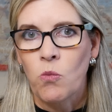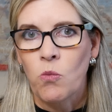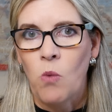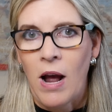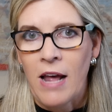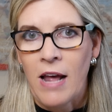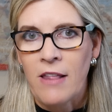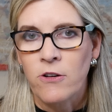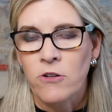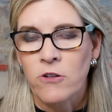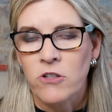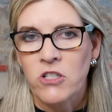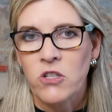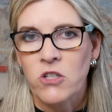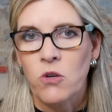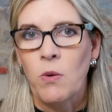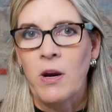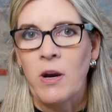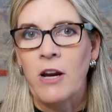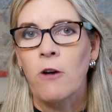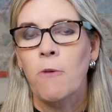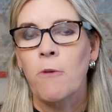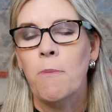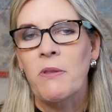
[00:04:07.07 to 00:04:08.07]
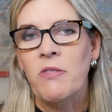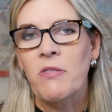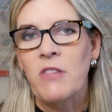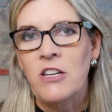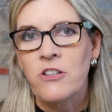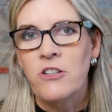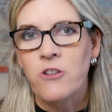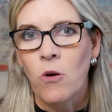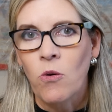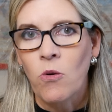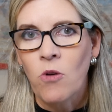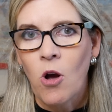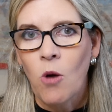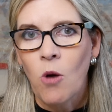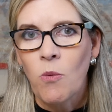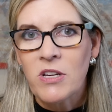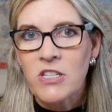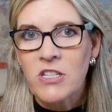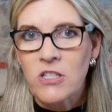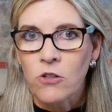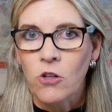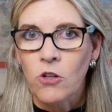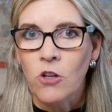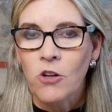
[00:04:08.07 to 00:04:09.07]
why they're square, but they don't
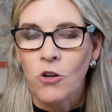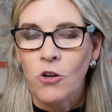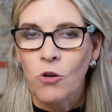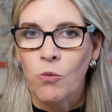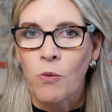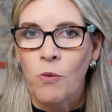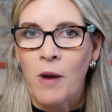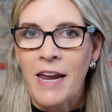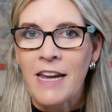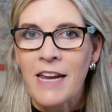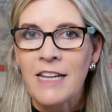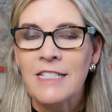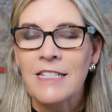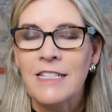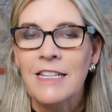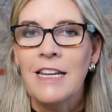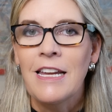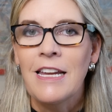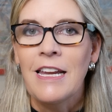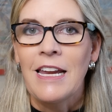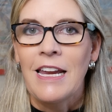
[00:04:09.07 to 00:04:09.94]
always look great